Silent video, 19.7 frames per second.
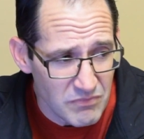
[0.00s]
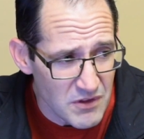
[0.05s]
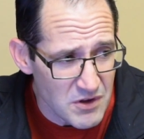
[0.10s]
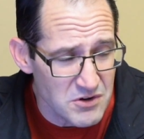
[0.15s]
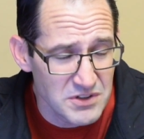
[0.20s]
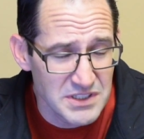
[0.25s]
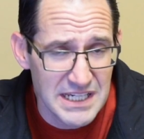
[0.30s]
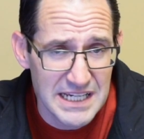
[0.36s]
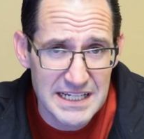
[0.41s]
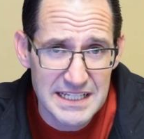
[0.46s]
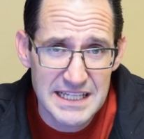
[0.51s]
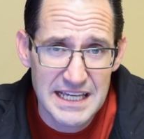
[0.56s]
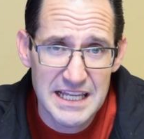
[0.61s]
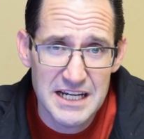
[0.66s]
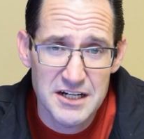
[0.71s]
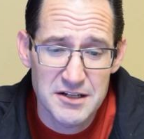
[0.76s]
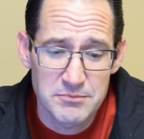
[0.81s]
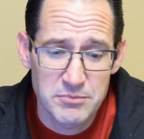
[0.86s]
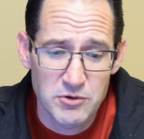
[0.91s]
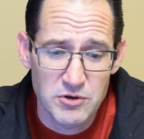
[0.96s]
or
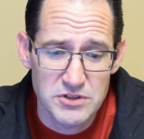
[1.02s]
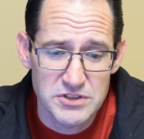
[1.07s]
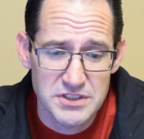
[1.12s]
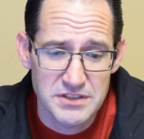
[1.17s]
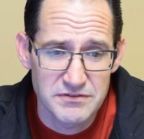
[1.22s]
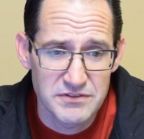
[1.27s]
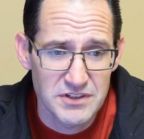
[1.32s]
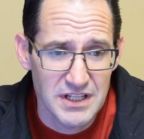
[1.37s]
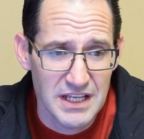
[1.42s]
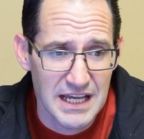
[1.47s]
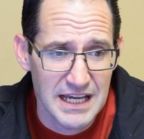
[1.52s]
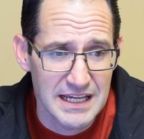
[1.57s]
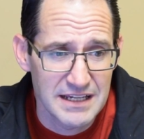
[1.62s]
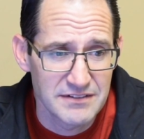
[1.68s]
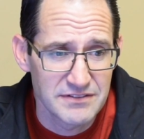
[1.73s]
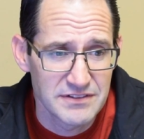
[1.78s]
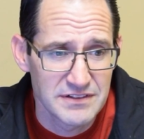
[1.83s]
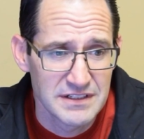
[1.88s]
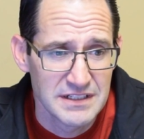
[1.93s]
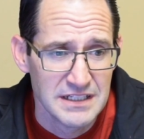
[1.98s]
dedicated a portion of your
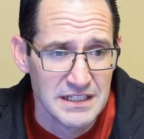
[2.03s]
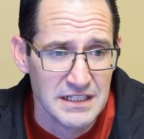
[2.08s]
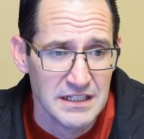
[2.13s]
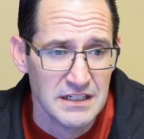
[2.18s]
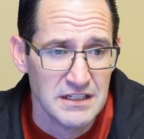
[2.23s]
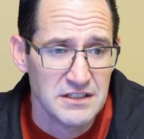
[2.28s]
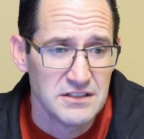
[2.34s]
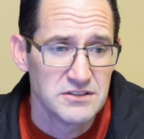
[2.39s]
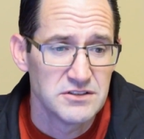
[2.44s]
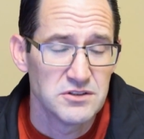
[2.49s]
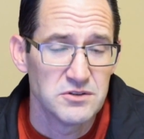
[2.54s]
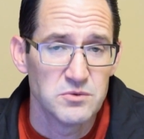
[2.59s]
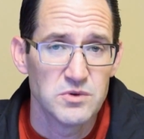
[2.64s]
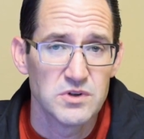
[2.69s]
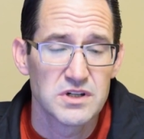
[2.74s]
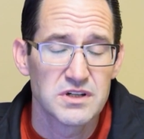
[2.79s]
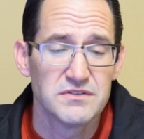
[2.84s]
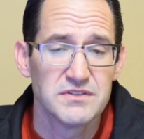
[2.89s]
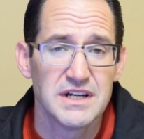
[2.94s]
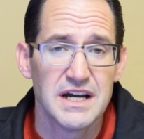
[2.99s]
life to the
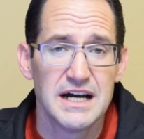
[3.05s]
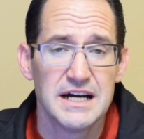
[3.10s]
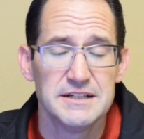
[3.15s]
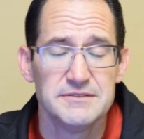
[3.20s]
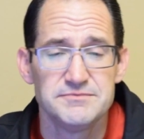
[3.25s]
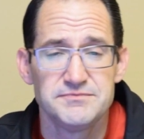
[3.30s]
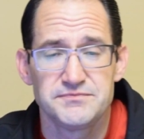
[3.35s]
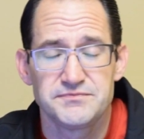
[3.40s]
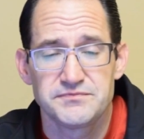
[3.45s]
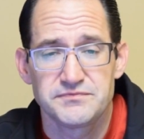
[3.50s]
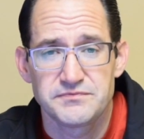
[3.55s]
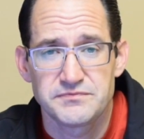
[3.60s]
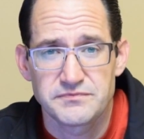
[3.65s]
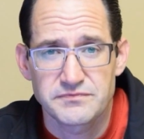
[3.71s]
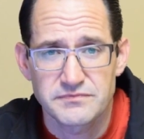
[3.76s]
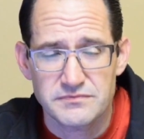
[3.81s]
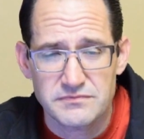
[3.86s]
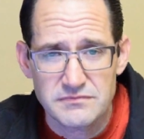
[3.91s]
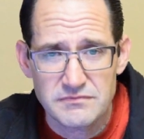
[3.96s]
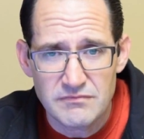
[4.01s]
work of God.
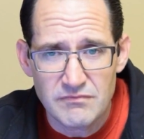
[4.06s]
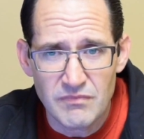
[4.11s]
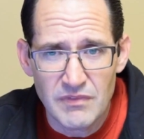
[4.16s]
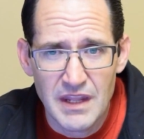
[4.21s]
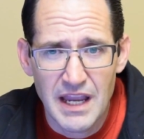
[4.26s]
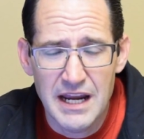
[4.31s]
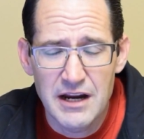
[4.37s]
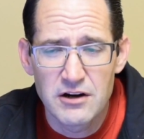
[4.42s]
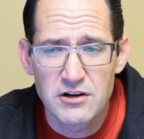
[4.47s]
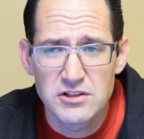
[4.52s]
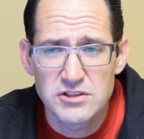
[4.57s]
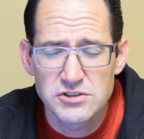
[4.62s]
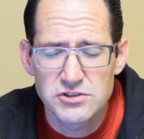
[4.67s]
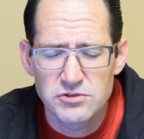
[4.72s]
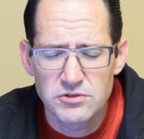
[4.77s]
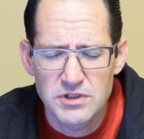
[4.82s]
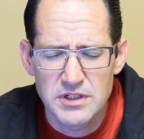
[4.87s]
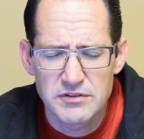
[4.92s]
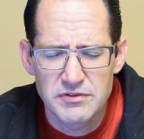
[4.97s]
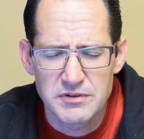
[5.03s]
I heard a
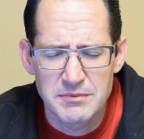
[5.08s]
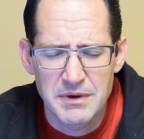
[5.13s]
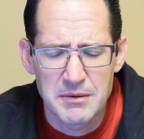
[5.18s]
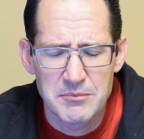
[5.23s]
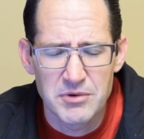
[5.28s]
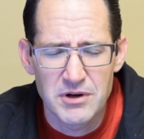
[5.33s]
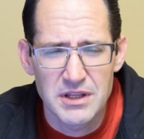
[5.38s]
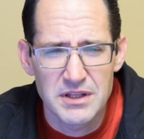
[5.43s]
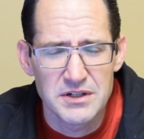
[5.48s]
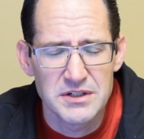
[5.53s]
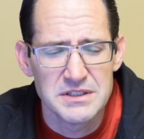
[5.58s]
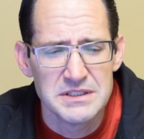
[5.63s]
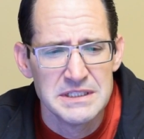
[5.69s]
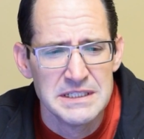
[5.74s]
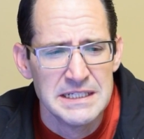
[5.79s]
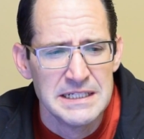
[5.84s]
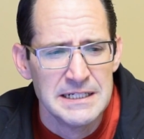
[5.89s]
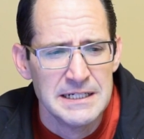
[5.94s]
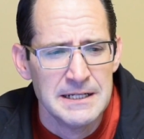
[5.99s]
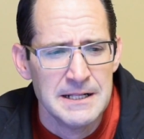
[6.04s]
story from my brother.
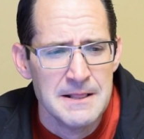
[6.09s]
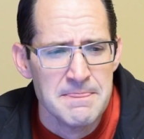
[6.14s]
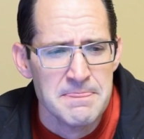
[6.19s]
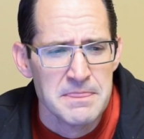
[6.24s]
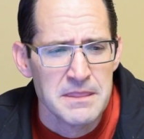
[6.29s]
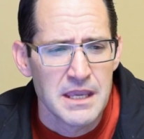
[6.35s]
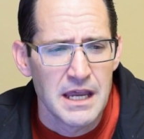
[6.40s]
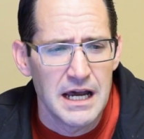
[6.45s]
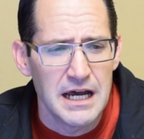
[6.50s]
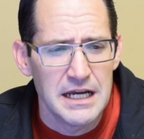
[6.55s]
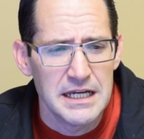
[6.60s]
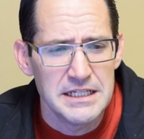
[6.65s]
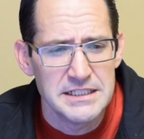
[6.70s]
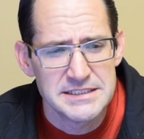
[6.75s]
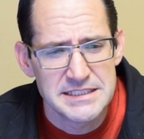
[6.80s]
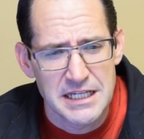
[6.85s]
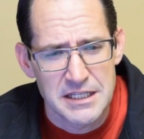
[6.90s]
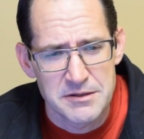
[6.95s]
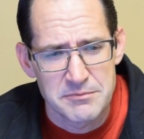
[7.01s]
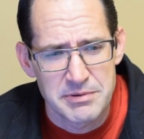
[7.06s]
He's
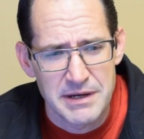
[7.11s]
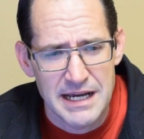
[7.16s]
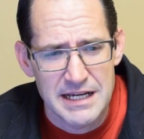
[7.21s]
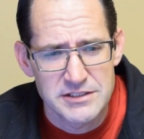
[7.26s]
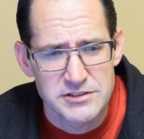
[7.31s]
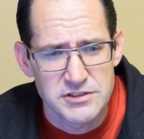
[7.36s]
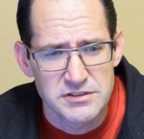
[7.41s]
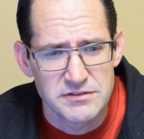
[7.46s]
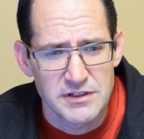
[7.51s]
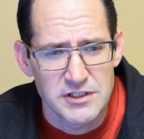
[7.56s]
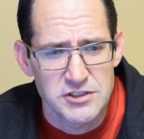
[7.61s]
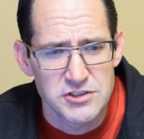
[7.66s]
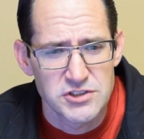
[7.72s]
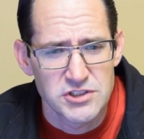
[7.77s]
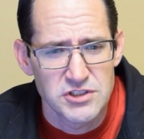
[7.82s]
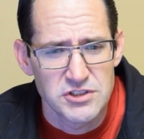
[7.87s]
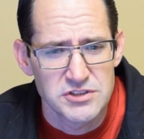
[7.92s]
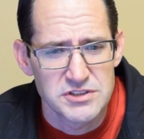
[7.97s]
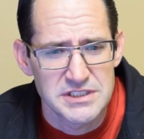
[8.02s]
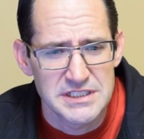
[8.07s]
now the pastor of our
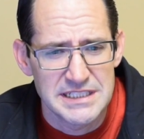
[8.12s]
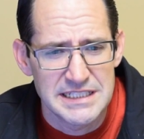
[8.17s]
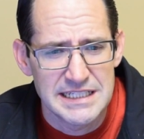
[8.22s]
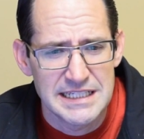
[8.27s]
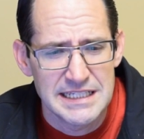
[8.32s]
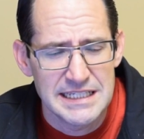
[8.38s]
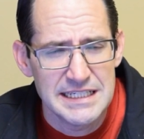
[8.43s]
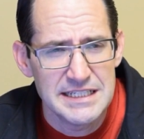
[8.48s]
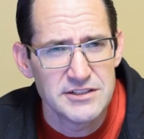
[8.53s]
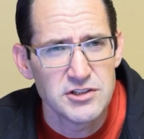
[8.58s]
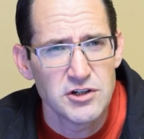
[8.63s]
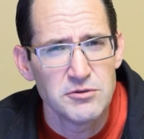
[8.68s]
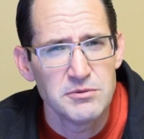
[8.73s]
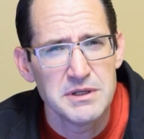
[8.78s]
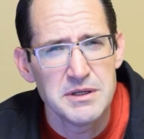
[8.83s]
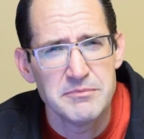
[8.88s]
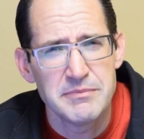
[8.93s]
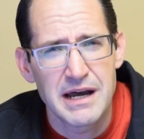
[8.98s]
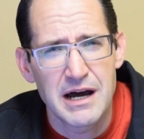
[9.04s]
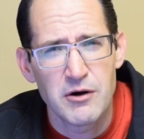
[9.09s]
church, and he told me
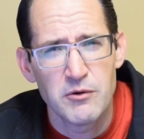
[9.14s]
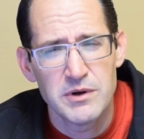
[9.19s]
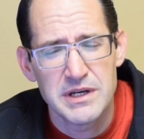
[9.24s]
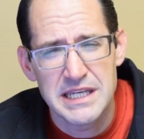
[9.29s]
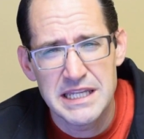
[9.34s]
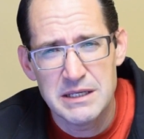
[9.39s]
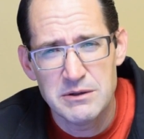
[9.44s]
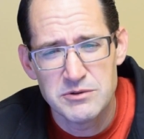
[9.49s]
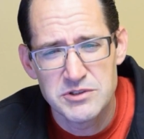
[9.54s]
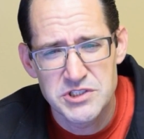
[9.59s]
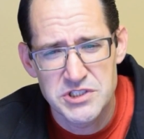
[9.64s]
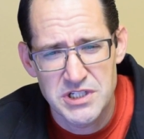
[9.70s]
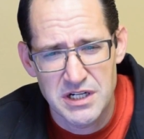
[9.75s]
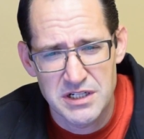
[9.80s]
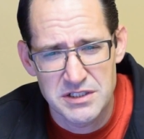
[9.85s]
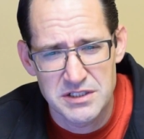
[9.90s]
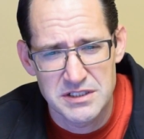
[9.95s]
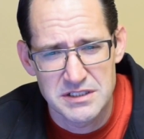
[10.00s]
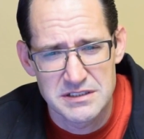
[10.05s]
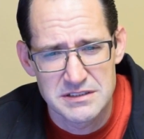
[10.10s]
about when he was
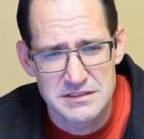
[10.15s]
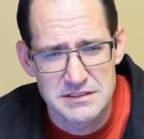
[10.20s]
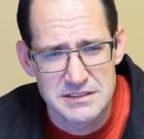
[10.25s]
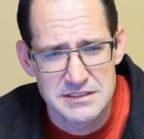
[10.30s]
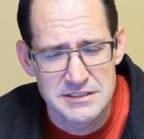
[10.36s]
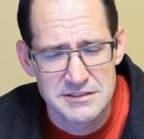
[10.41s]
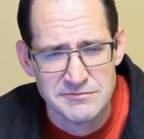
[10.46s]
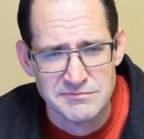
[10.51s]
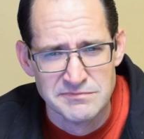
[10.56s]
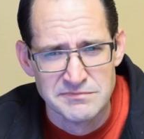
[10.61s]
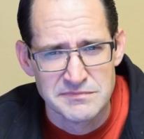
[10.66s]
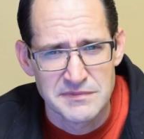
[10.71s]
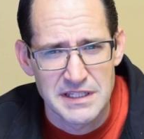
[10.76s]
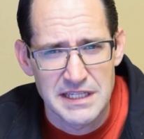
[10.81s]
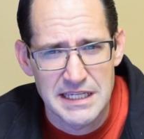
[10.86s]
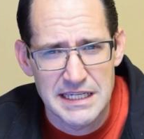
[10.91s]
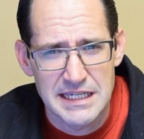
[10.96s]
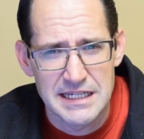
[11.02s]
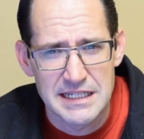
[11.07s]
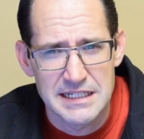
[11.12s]
younger.
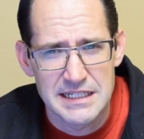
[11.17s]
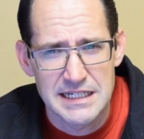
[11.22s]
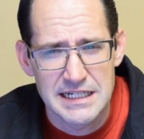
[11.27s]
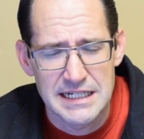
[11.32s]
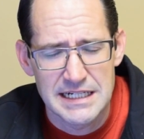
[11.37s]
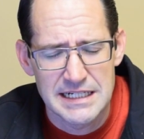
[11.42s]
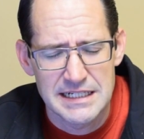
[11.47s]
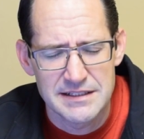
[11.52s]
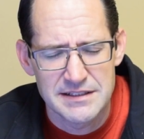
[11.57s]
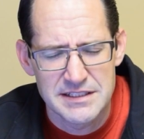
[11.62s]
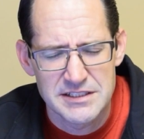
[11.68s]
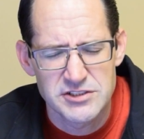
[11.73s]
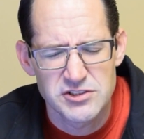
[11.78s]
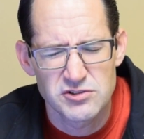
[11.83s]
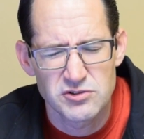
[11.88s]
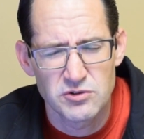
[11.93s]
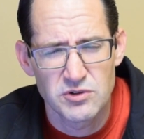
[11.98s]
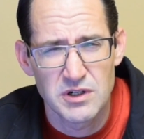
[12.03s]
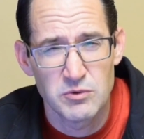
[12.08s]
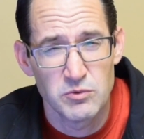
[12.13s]
And this
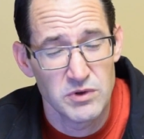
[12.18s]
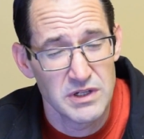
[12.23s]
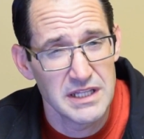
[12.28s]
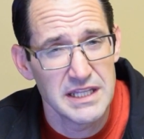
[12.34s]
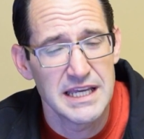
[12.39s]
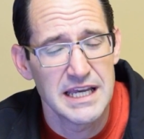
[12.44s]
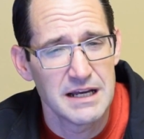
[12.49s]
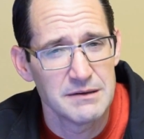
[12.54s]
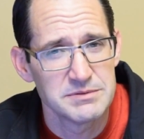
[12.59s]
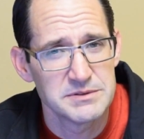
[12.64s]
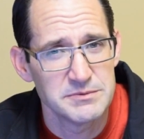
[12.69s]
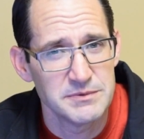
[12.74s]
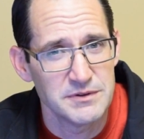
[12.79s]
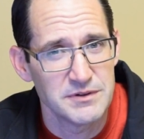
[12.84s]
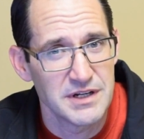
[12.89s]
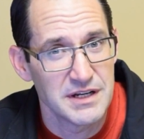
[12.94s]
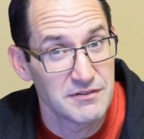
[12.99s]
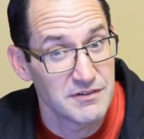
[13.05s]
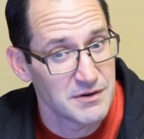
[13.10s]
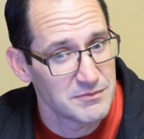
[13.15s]
story really helps me
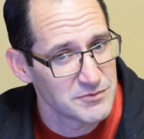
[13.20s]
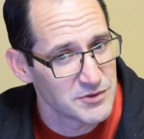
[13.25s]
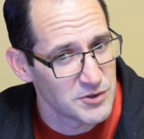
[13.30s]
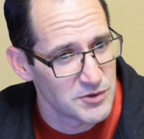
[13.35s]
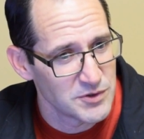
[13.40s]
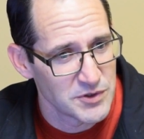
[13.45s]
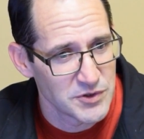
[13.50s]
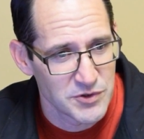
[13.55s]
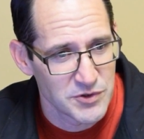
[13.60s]
whenever I'm going